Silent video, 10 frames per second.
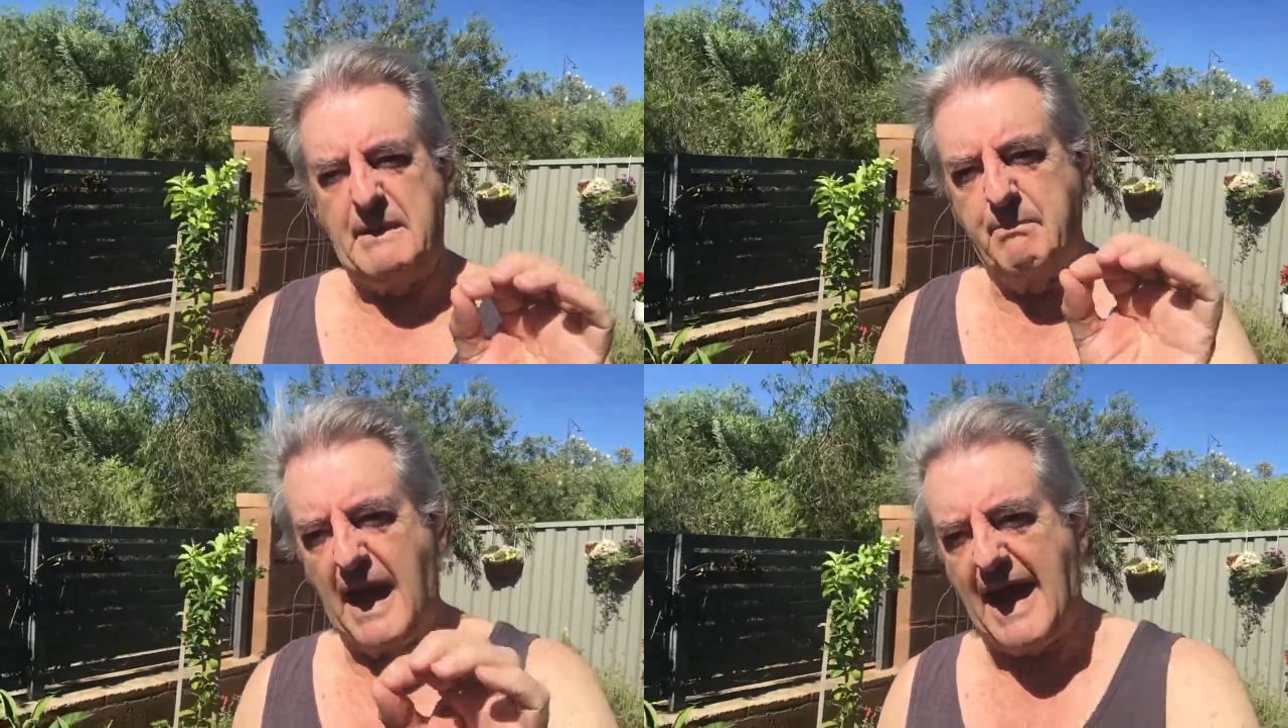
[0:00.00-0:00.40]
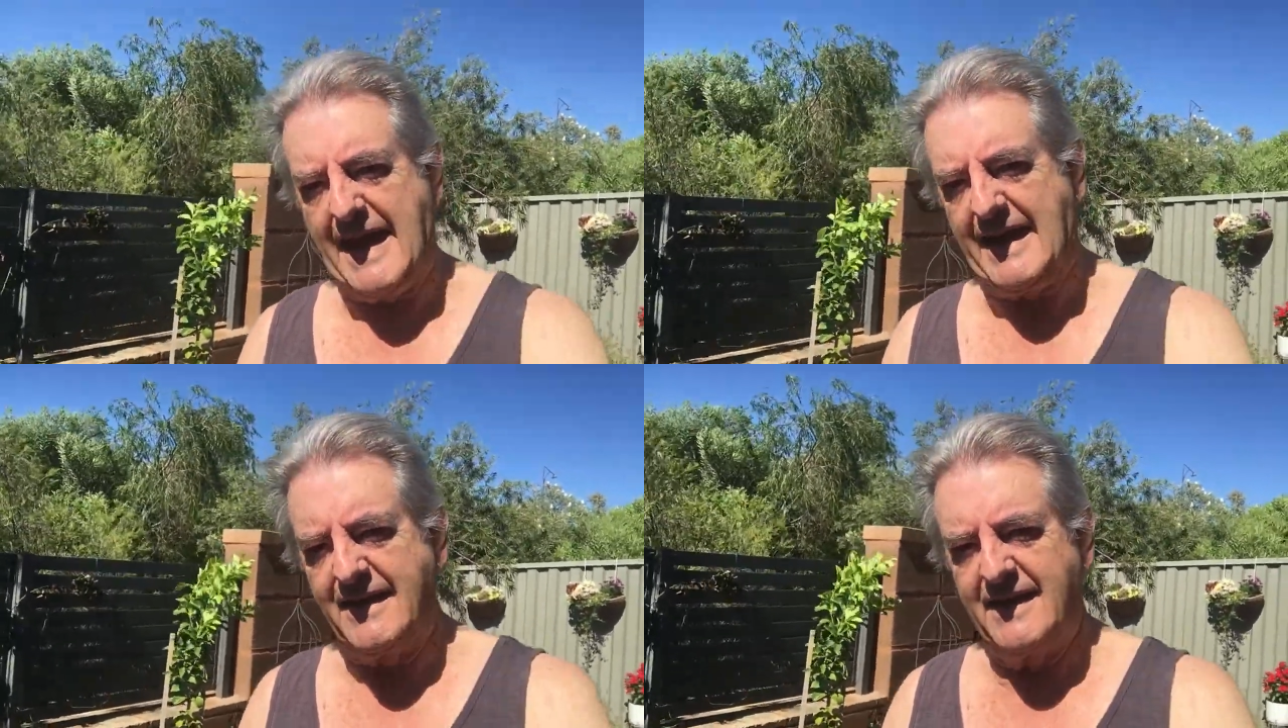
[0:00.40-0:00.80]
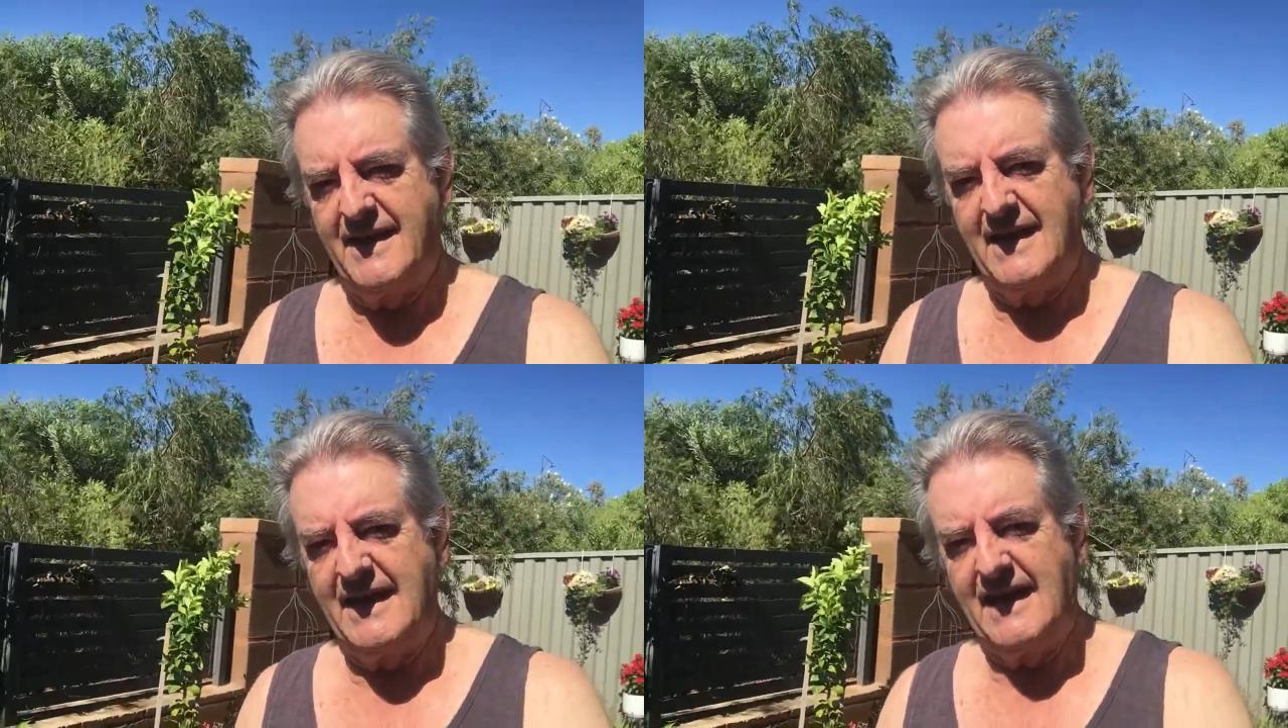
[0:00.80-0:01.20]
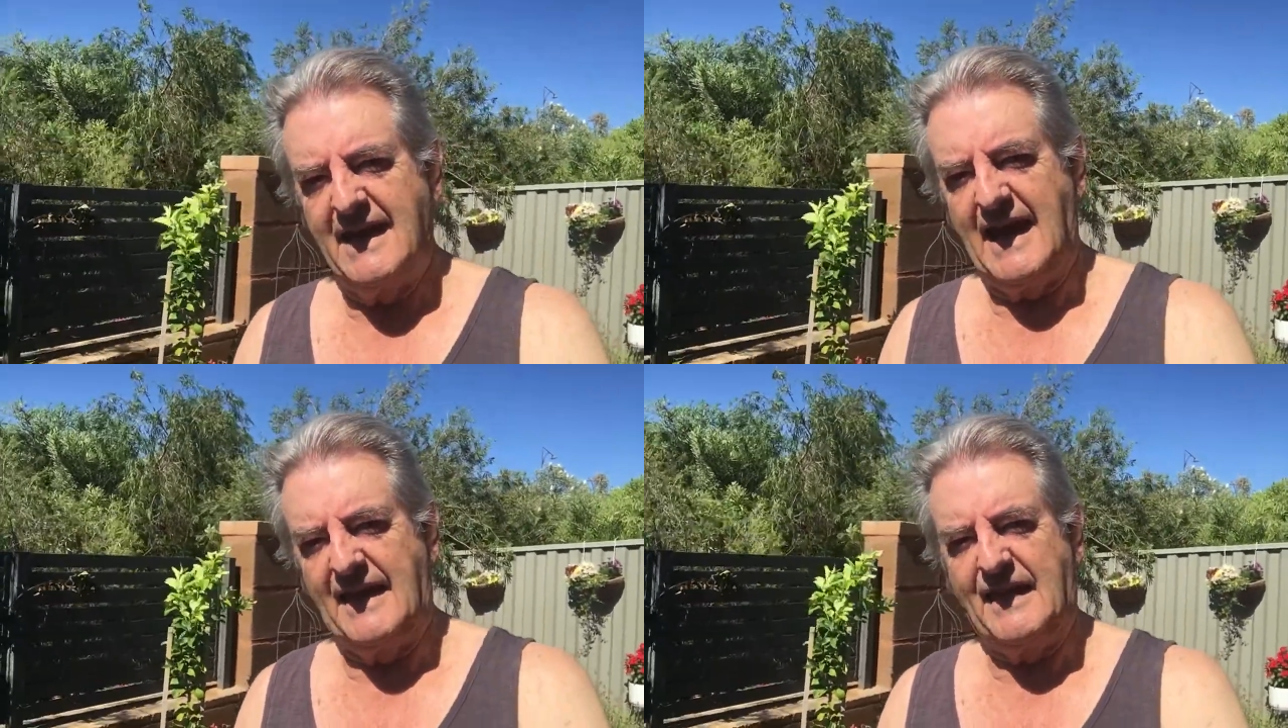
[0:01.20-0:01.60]
paid,
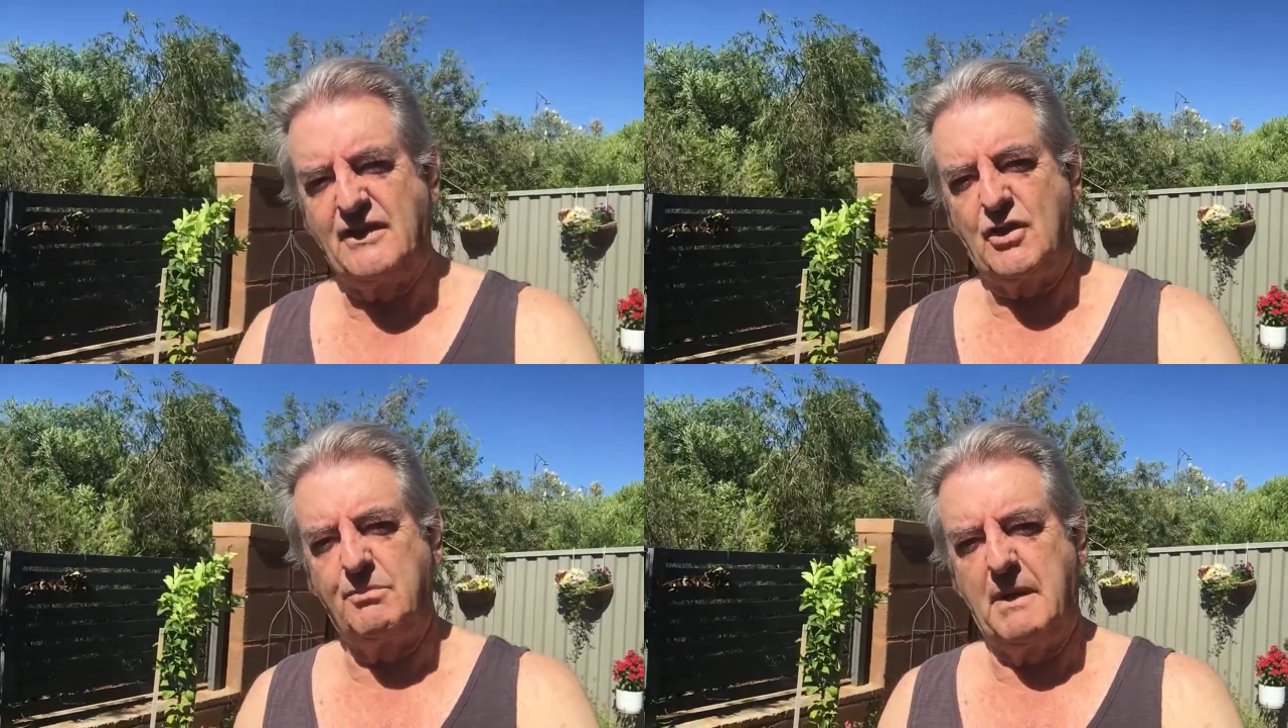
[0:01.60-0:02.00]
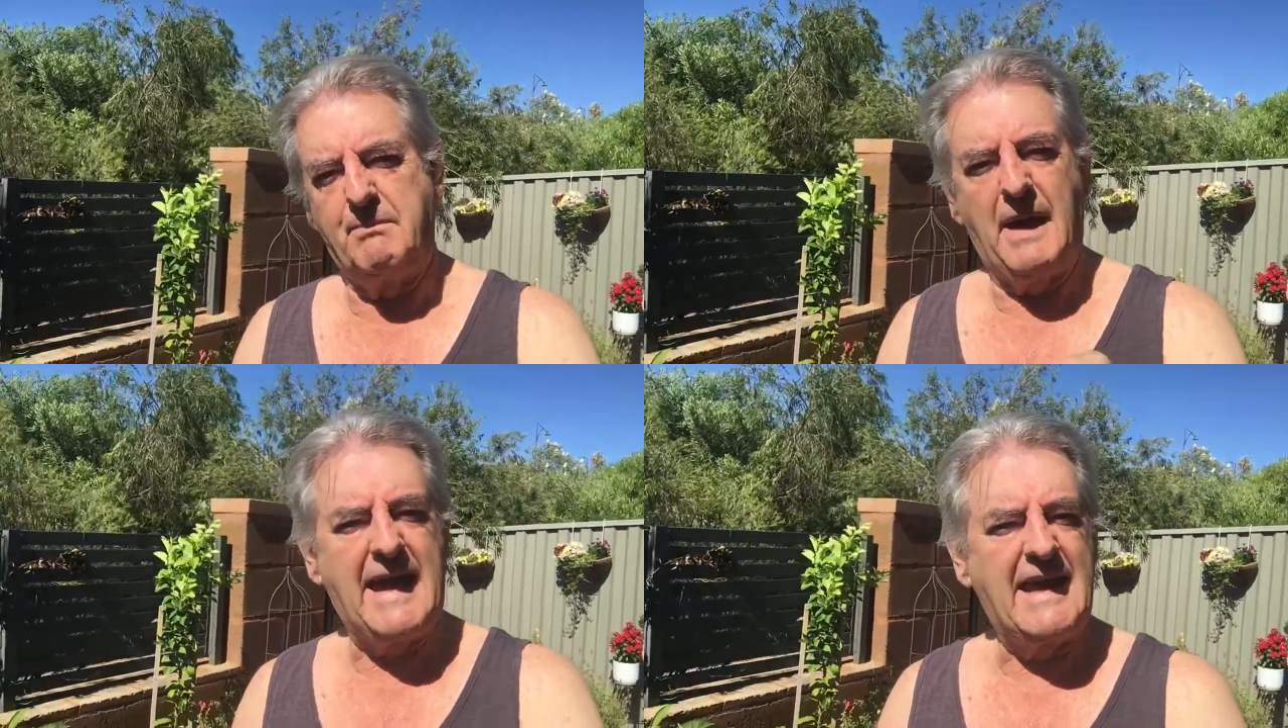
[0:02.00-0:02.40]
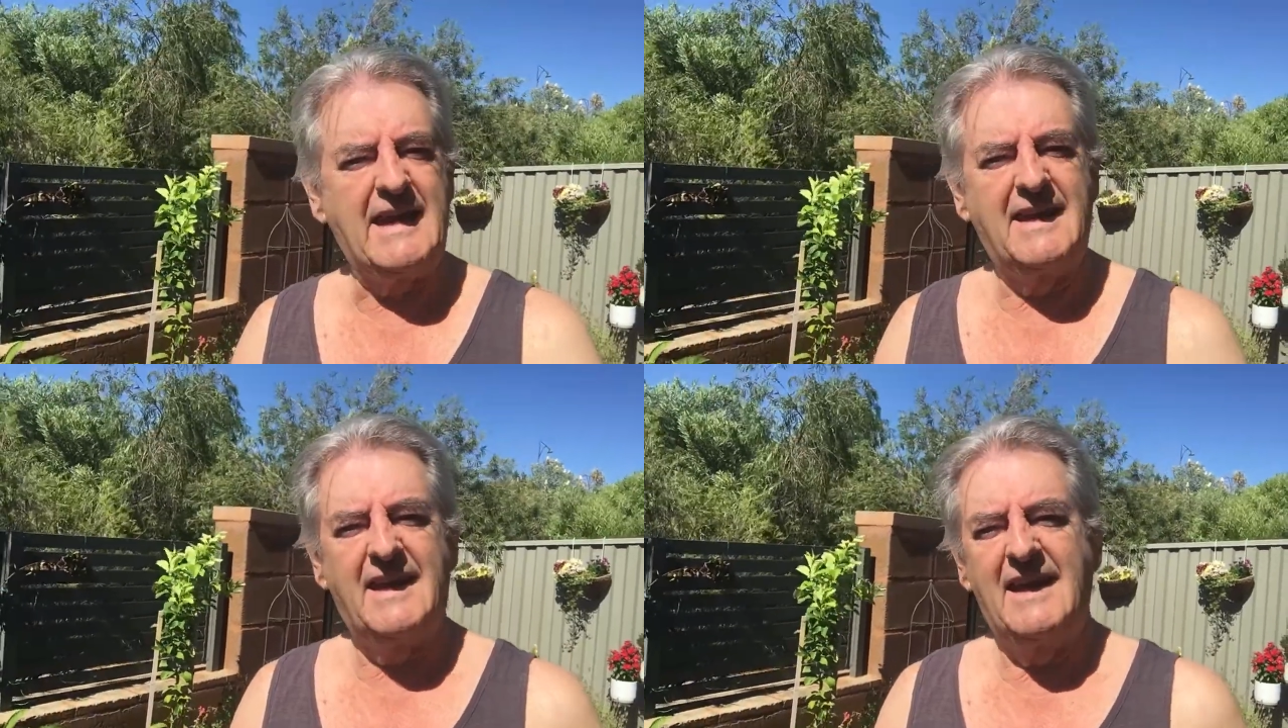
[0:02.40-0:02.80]
and they should be paid